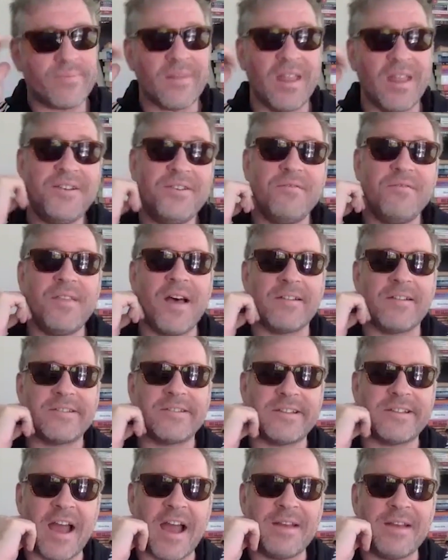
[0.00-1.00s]
in
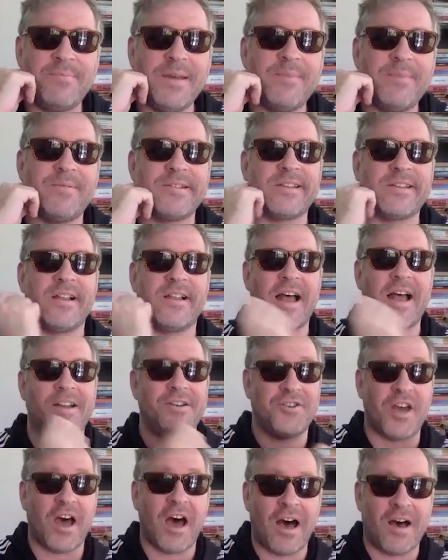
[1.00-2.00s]
2009, people still had
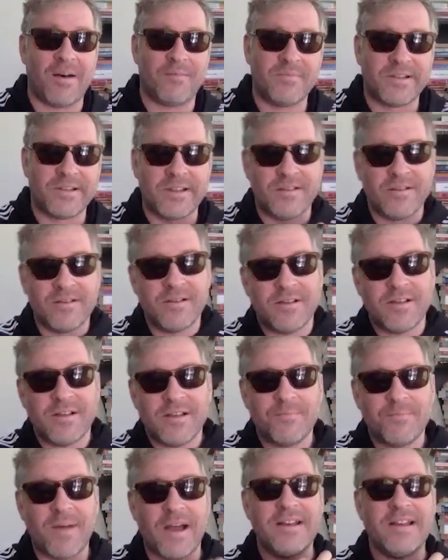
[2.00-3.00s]
jobs.
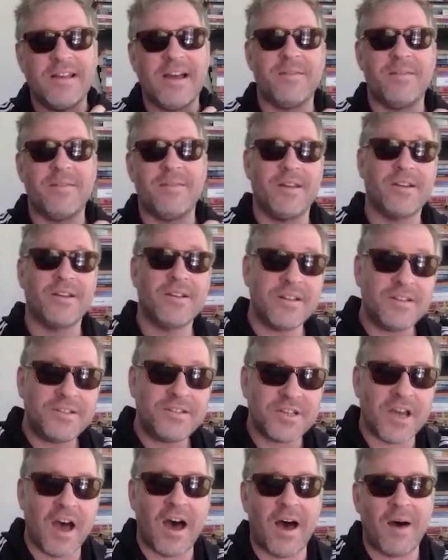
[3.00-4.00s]
It might not have been a good
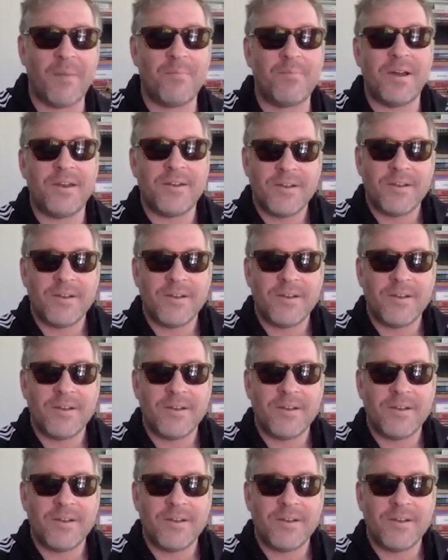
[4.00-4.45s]
job, but